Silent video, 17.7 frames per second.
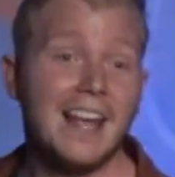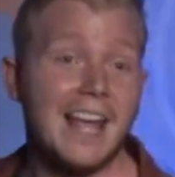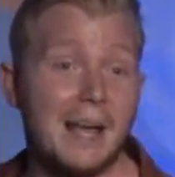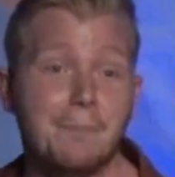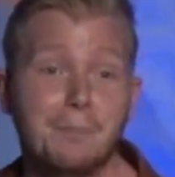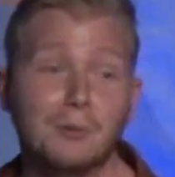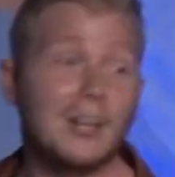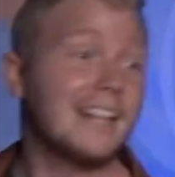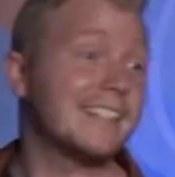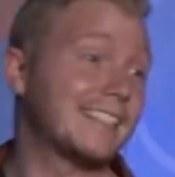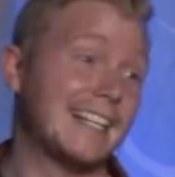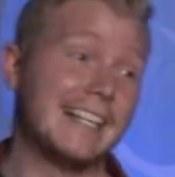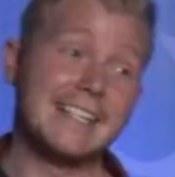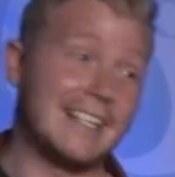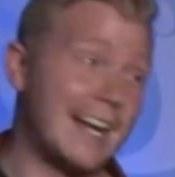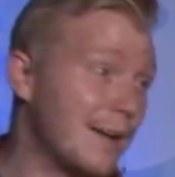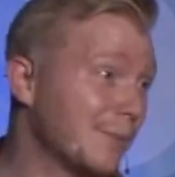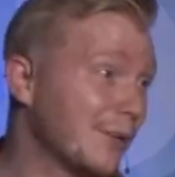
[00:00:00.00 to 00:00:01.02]
and
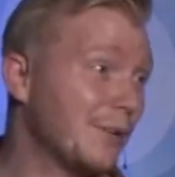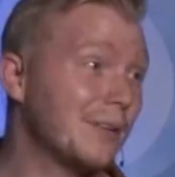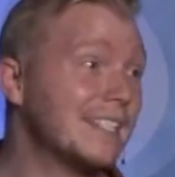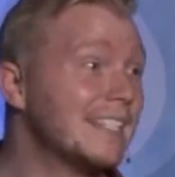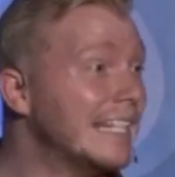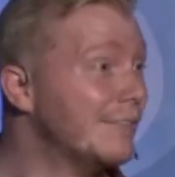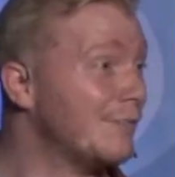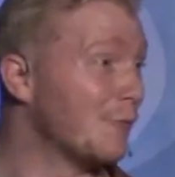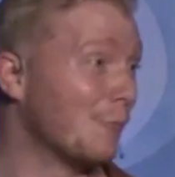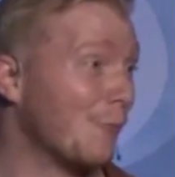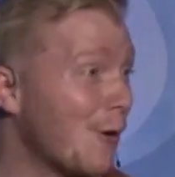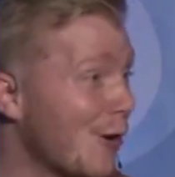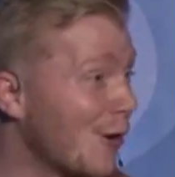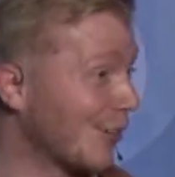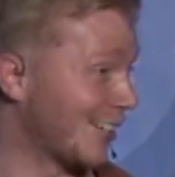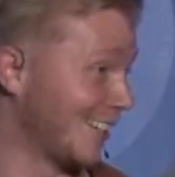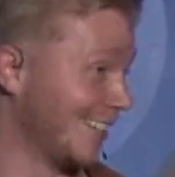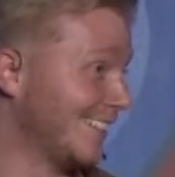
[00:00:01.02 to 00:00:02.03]
blessings that I'm going to receive at
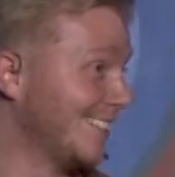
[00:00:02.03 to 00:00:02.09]
work.